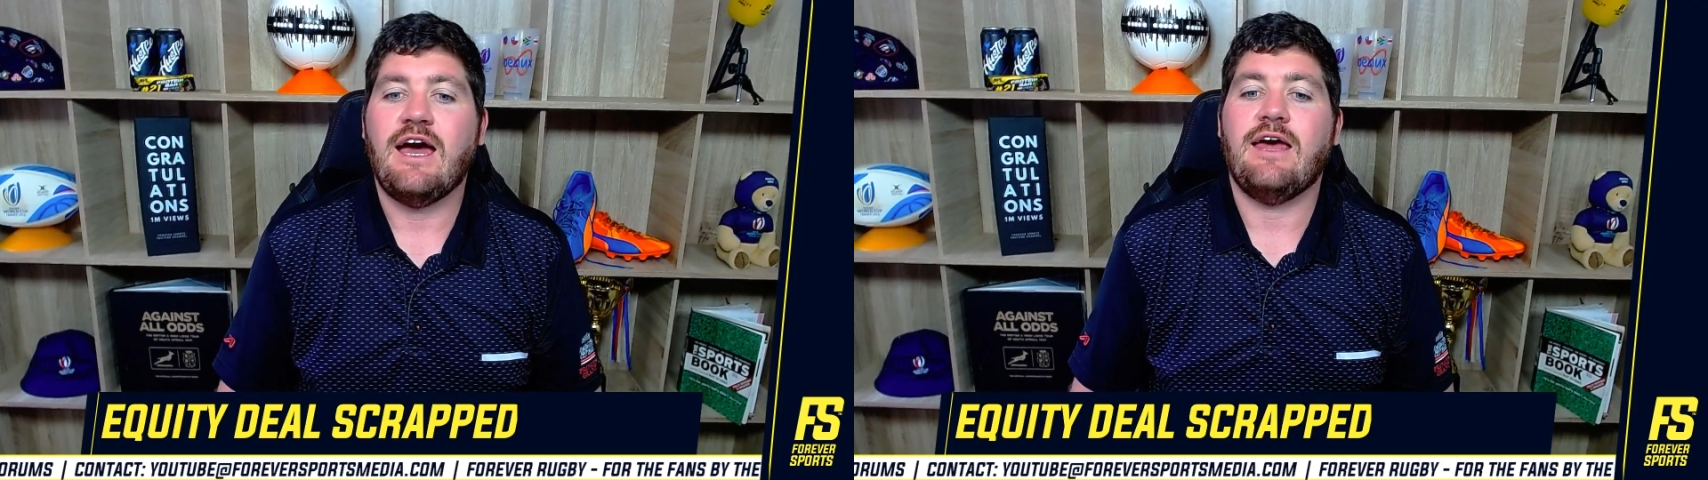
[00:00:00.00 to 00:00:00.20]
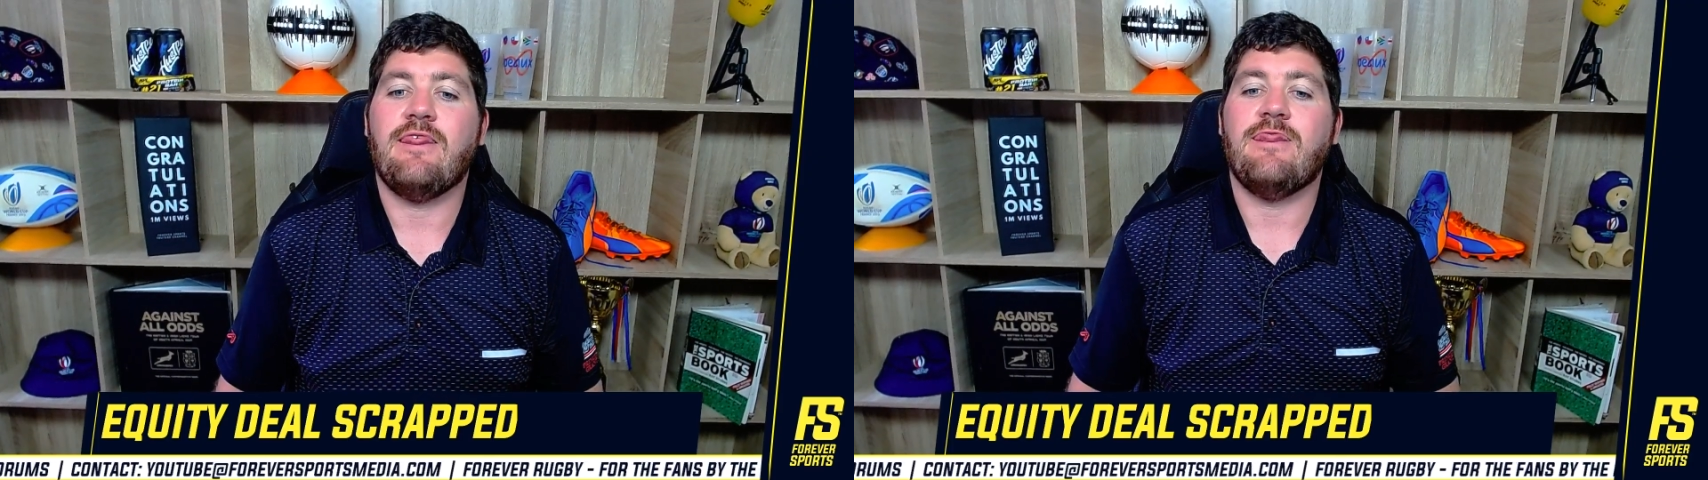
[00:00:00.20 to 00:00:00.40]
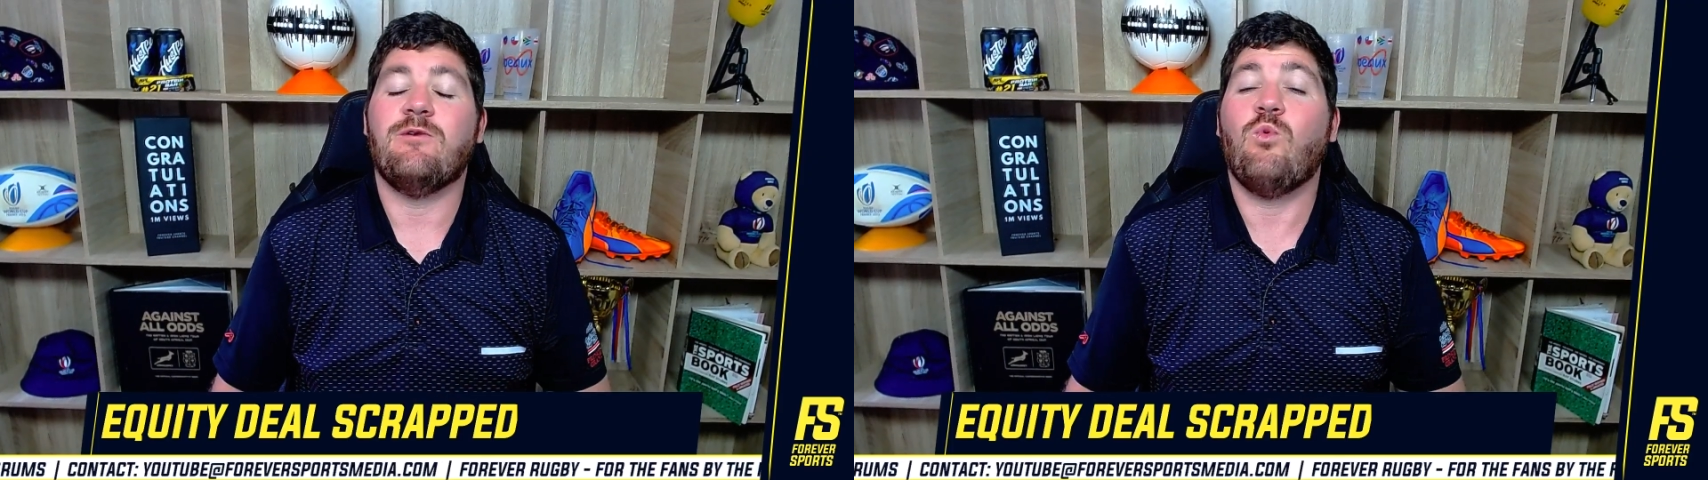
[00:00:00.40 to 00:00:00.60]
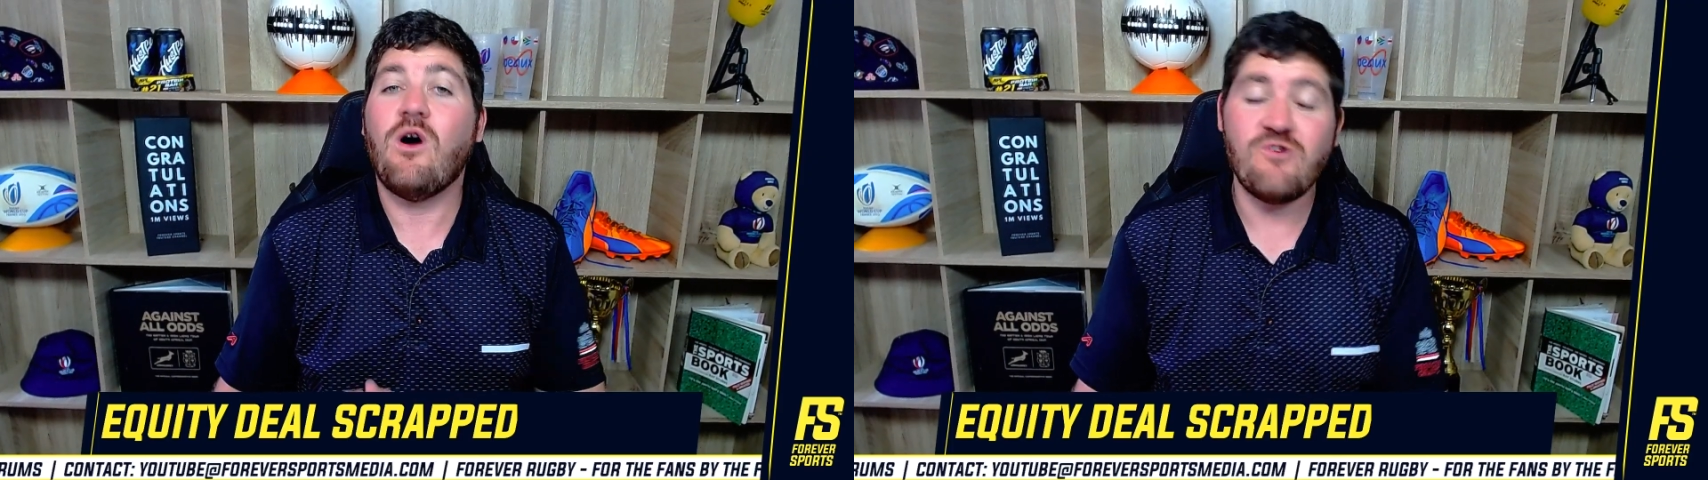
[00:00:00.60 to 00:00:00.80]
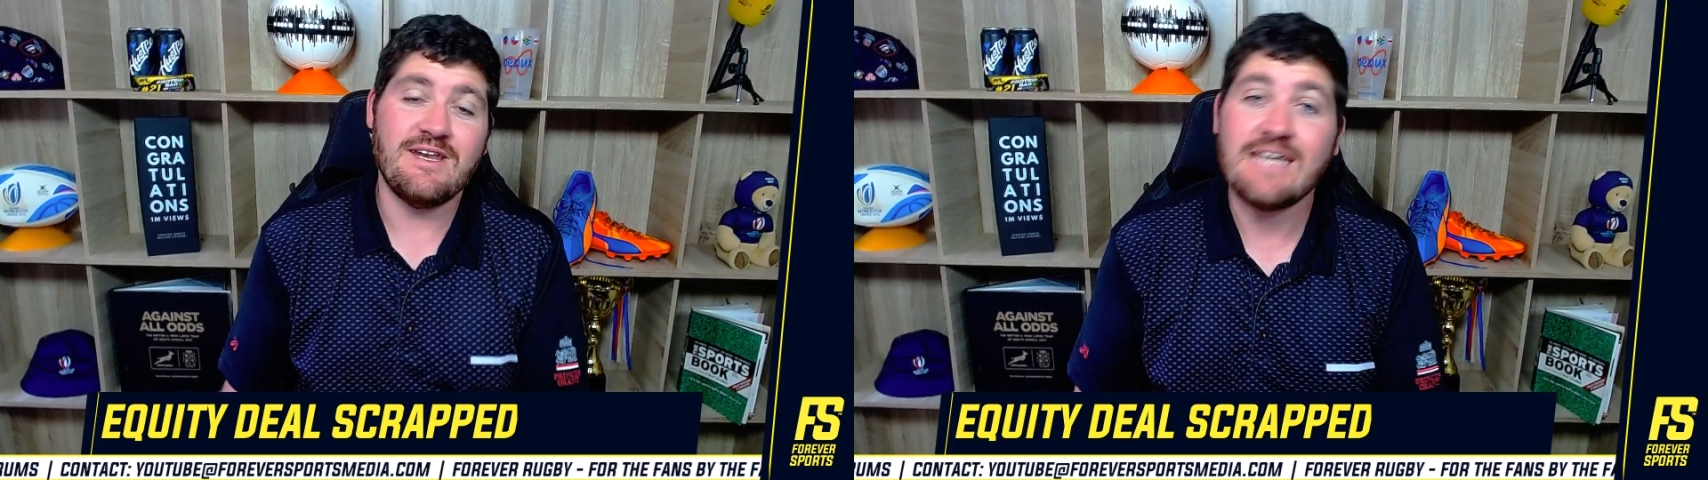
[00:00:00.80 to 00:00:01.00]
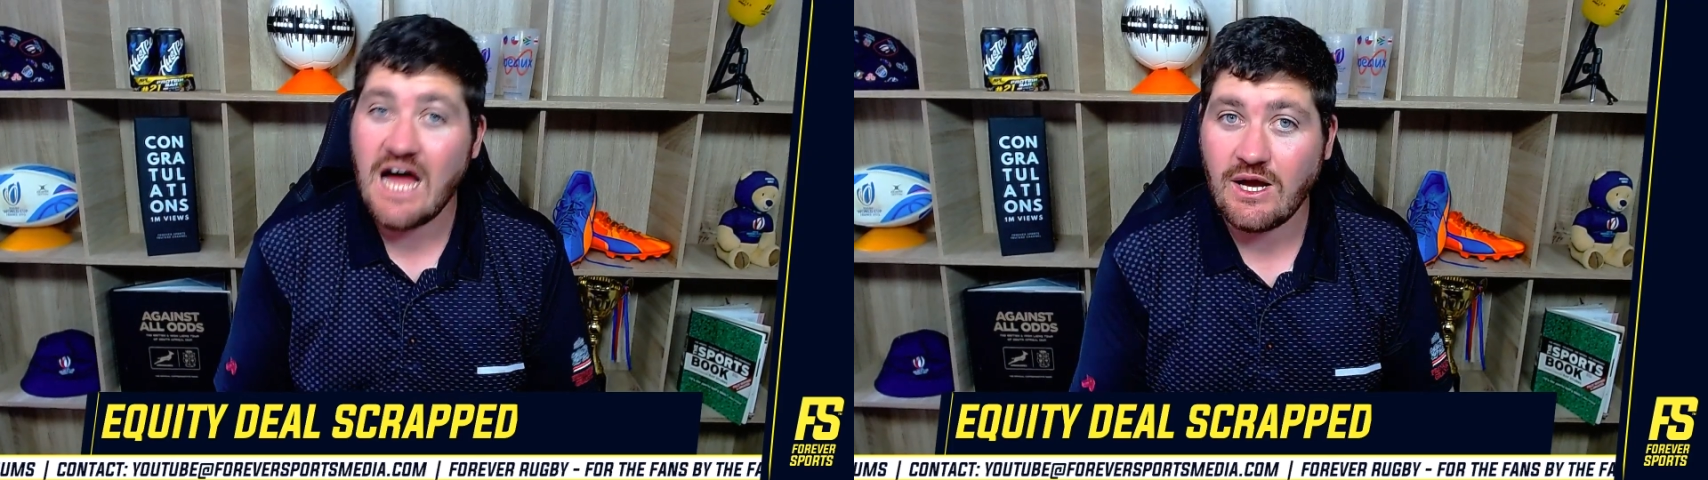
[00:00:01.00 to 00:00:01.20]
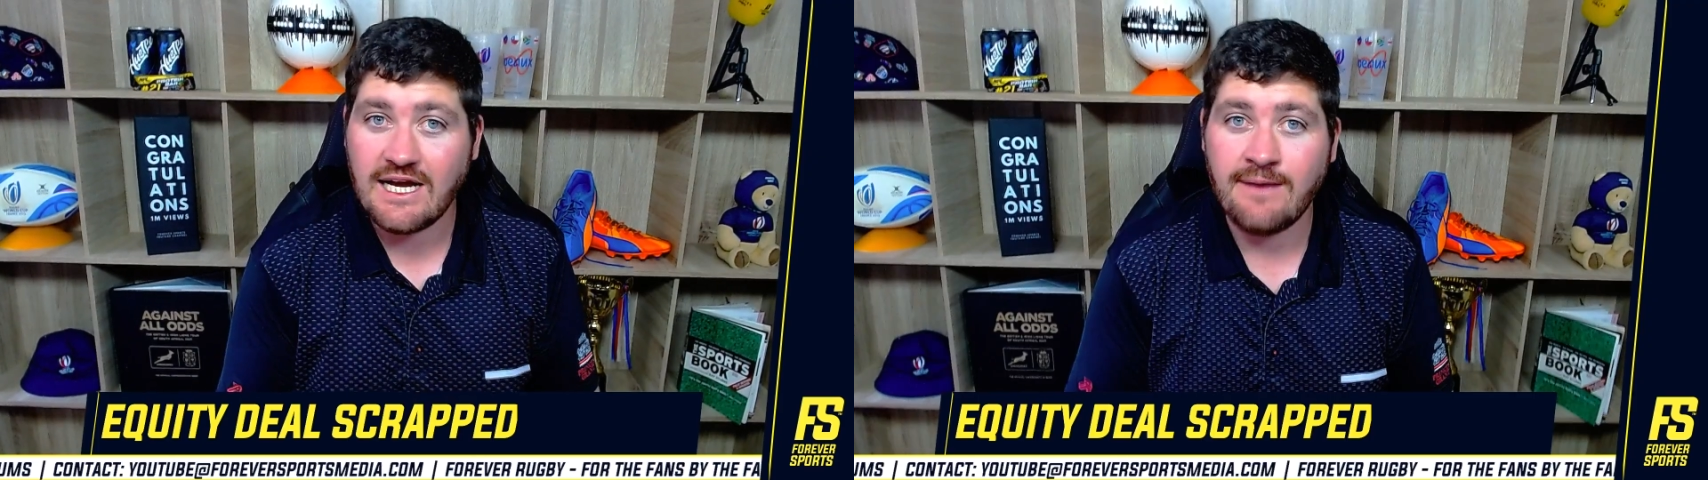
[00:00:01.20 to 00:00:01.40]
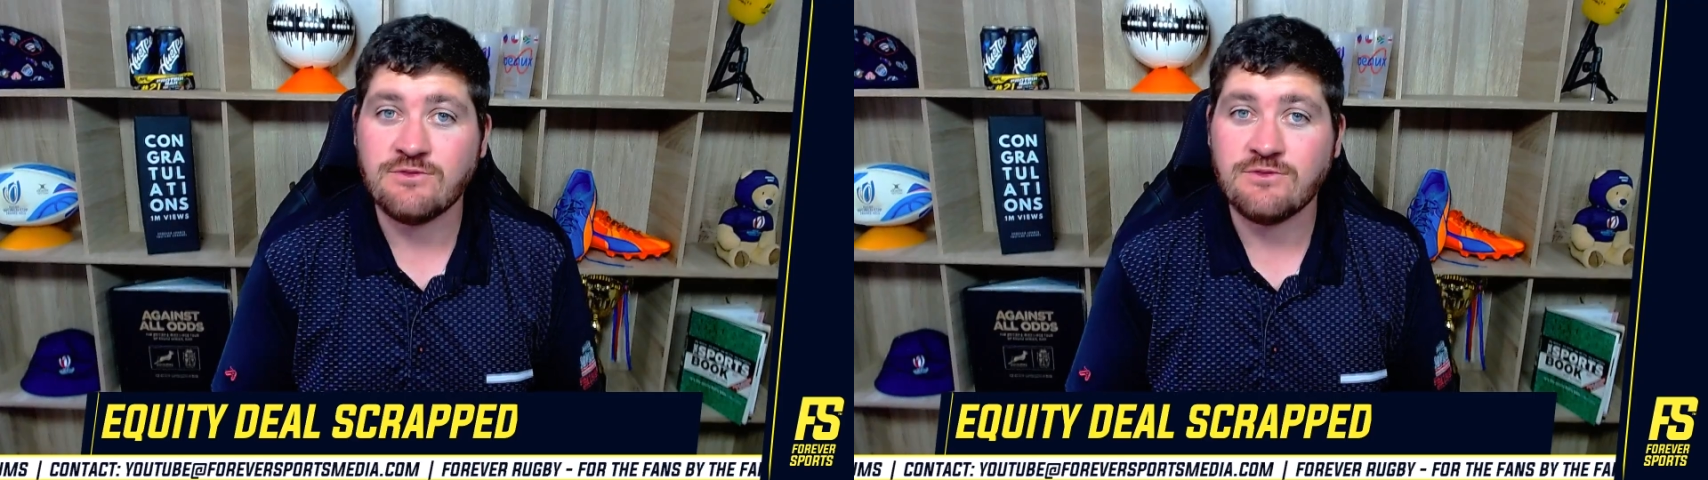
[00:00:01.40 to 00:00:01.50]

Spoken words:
The worry now comes,